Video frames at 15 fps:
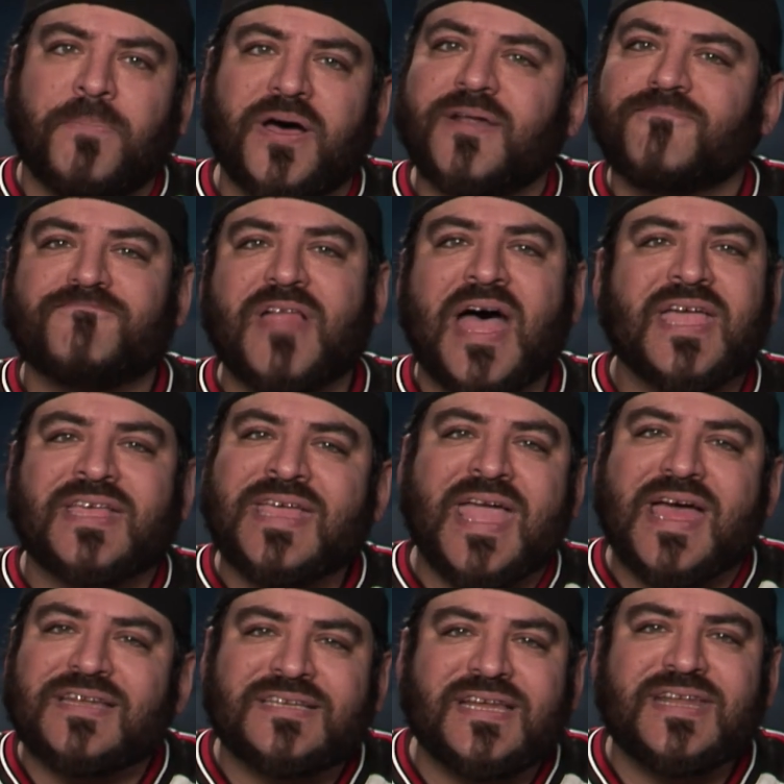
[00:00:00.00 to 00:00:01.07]
but I
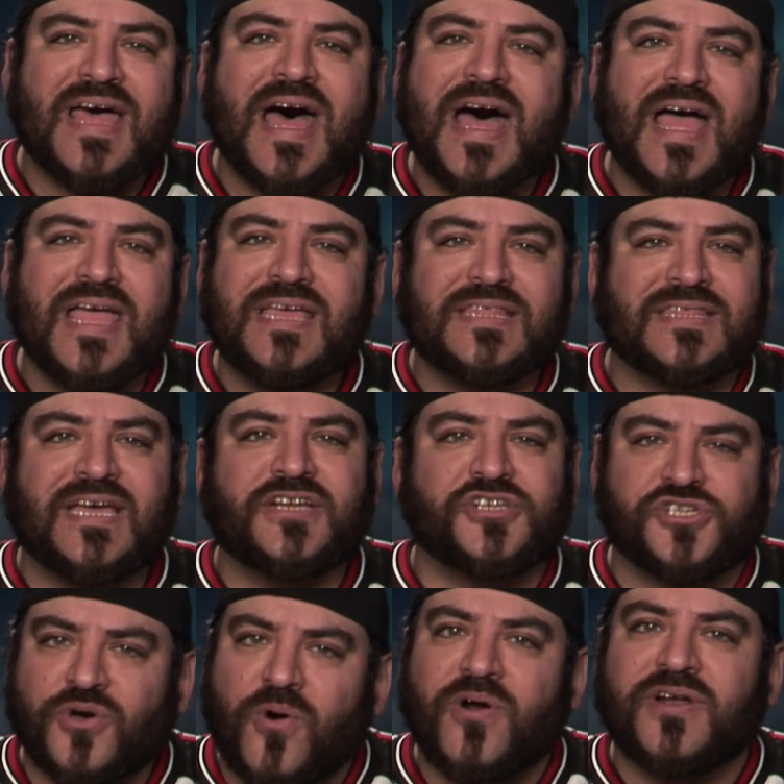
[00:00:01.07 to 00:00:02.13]
can't deny
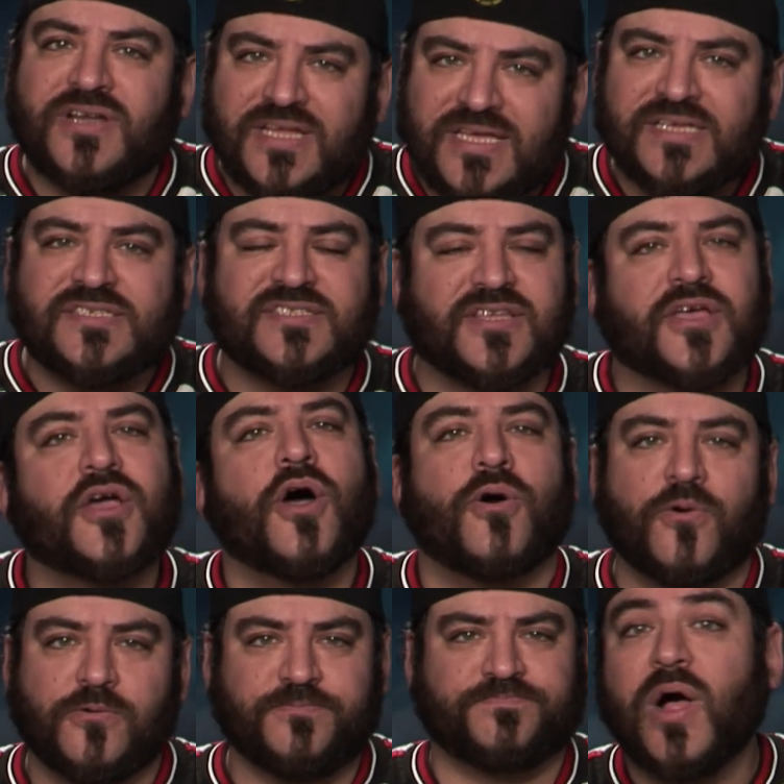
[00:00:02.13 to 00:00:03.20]
that Jordan is the
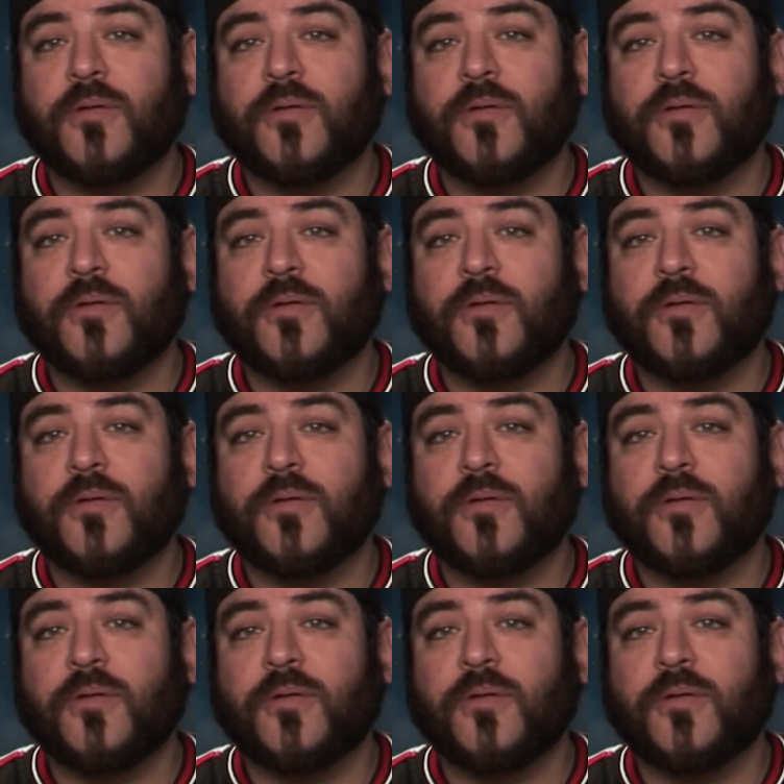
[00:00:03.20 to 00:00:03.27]
GOAT.